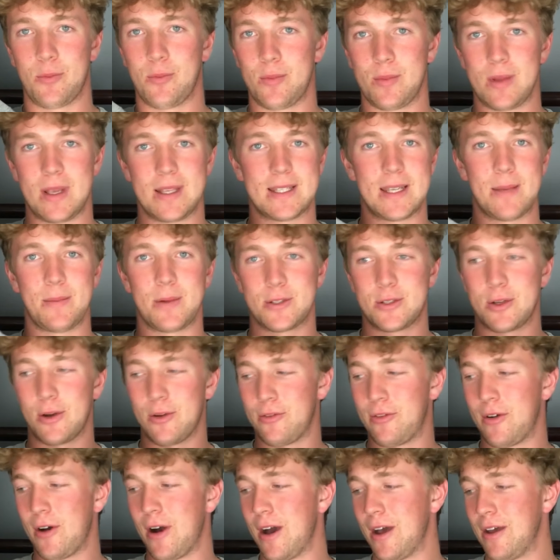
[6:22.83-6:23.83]
it's in my top
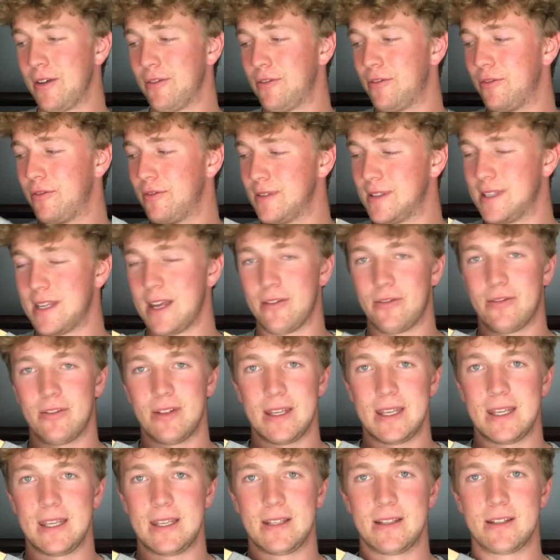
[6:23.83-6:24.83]
5.
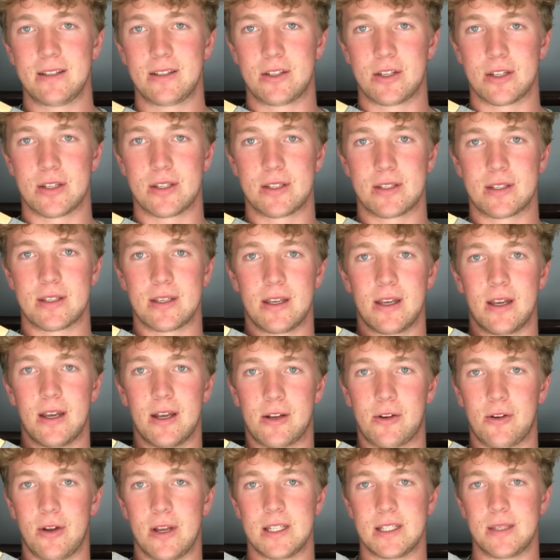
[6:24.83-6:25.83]
Definitely just a
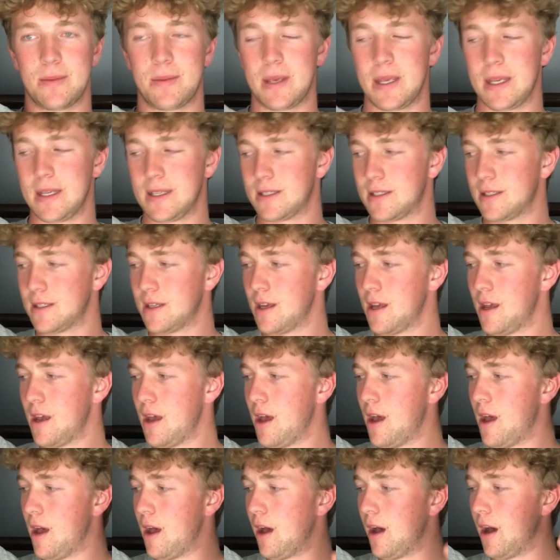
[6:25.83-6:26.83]
crazy piece.
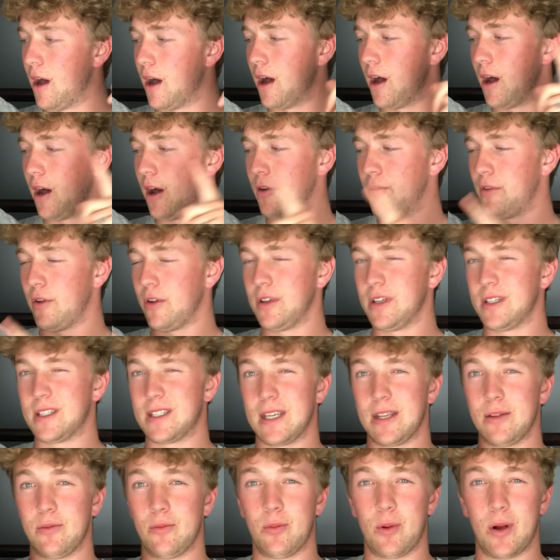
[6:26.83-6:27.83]
I've only
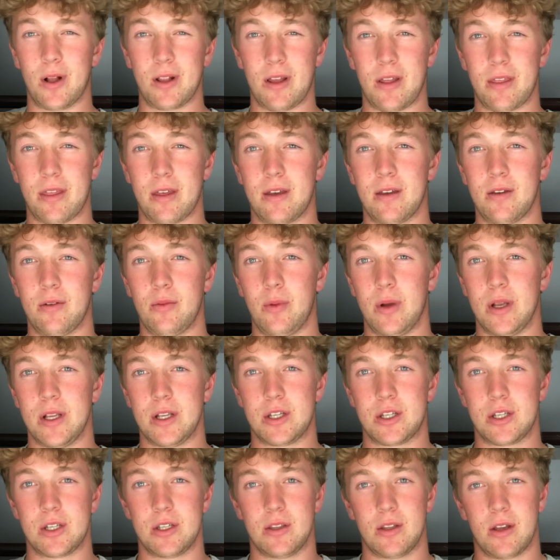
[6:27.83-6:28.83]
seen one other,
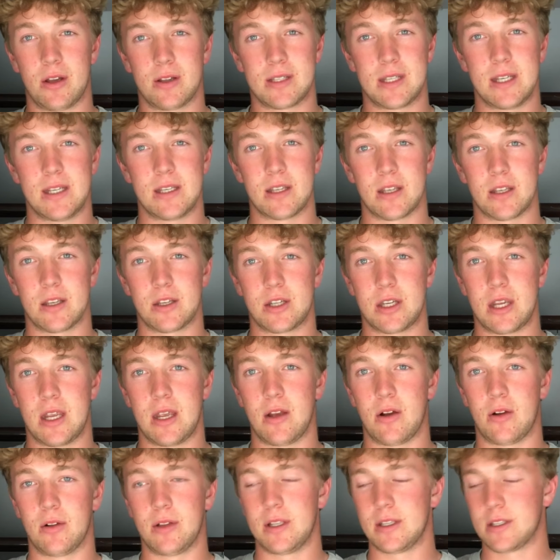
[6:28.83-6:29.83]
which Nike Tees Are The Shit
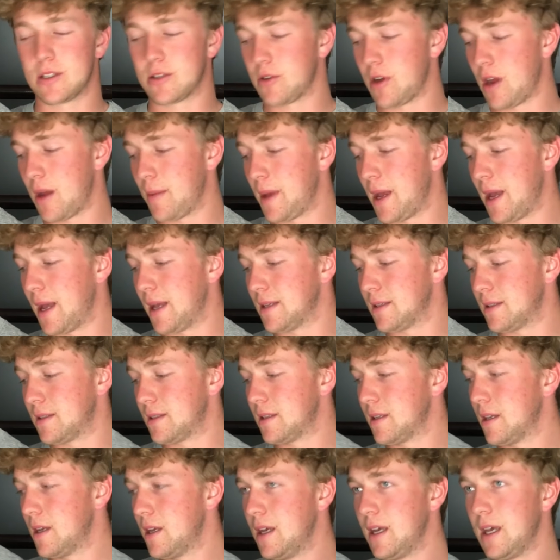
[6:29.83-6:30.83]
on Instagram
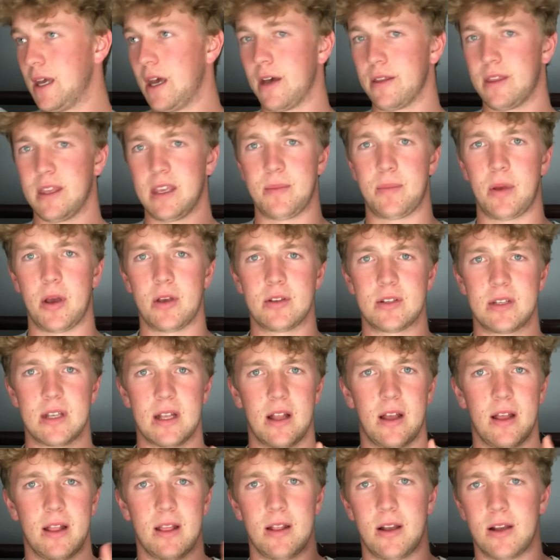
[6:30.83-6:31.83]
has. I think he posted it
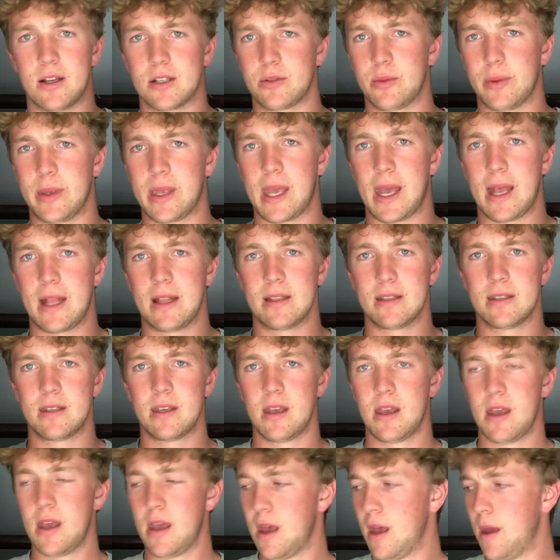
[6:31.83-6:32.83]
like last weekend,
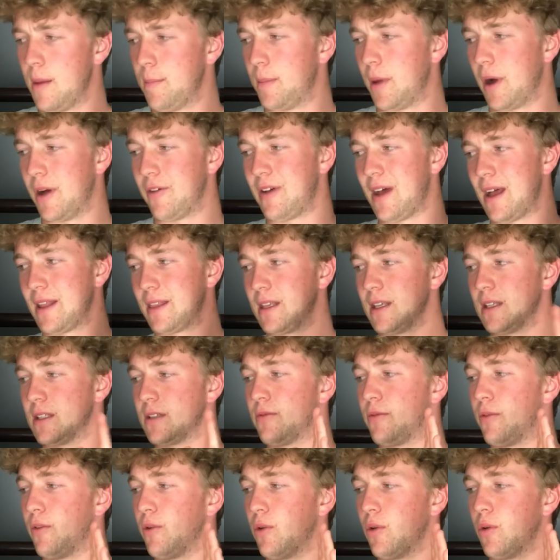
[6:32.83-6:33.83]
but I've had this
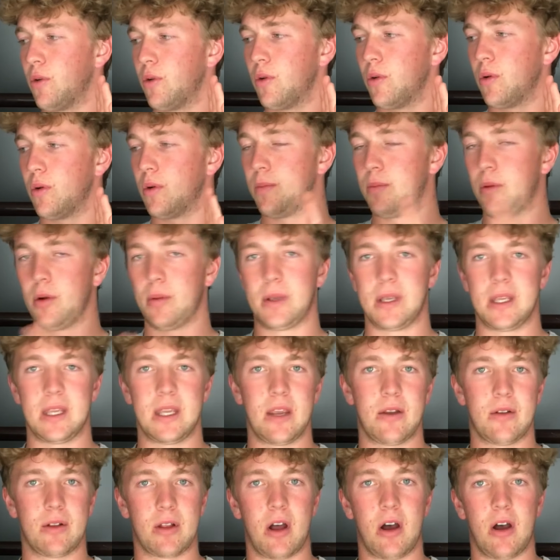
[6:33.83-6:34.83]
for probably a
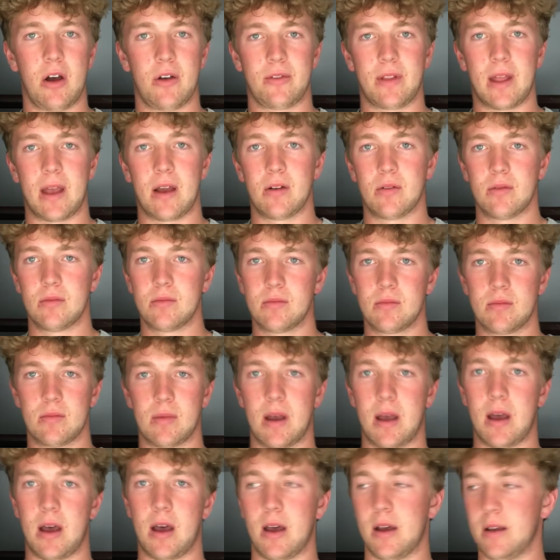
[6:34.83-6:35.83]
year and a half now.
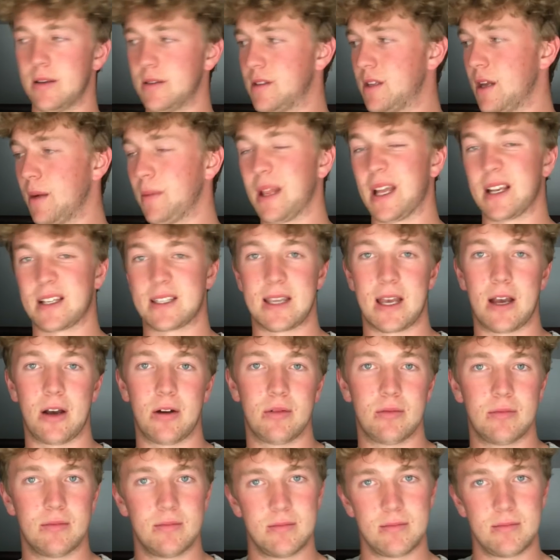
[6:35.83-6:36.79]
It's XXL,